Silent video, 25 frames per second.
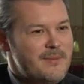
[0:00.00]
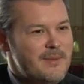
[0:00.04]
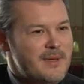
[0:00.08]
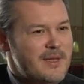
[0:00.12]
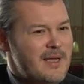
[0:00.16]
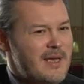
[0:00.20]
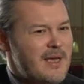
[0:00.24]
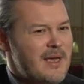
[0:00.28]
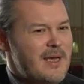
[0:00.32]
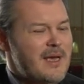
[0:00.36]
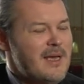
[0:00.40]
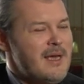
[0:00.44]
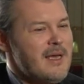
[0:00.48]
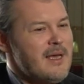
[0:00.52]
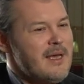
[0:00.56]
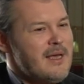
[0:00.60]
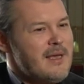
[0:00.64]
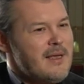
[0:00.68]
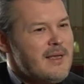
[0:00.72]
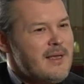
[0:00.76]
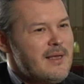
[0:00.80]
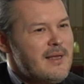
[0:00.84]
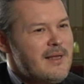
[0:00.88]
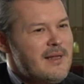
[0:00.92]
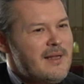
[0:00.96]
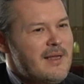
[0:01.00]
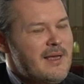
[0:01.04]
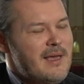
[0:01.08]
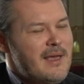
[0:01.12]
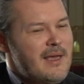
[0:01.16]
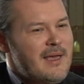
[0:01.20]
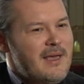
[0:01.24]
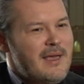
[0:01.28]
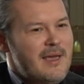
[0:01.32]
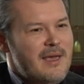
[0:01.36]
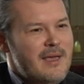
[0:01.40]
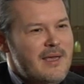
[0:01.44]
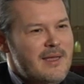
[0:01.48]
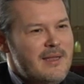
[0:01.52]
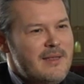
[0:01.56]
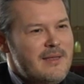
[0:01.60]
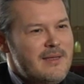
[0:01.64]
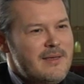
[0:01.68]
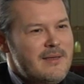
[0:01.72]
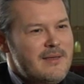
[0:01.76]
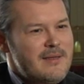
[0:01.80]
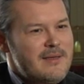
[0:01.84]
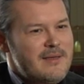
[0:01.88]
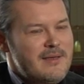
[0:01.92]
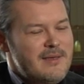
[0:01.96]
But again,
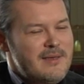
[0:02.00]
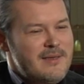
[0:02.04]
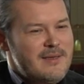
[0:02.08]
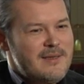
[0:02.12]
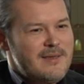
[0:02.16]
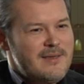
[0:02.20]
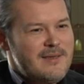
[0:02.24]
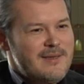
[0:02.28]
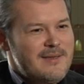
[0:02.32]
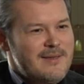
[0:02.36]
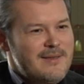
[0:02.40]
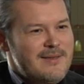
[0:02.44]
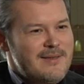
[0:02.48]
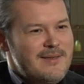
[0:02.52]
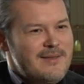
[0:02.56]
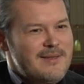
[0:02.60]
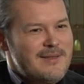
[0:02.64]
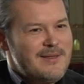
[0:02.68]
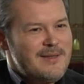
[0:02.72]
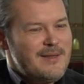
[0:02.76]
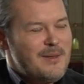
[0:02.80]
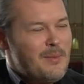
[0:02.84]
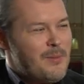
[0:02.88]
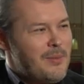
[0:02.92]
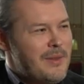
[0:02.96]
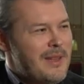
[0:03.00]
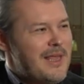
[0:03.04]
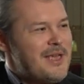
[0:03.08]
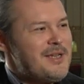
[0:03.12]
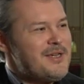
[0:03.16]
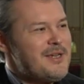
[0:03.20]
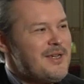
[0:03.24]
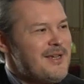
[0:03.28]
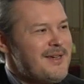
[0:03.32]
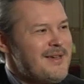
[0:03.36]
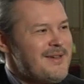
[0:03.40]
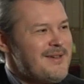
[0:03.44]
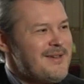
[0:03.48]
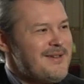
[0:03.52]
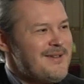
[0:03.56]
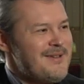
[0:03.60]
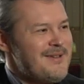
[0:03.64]
the pleasure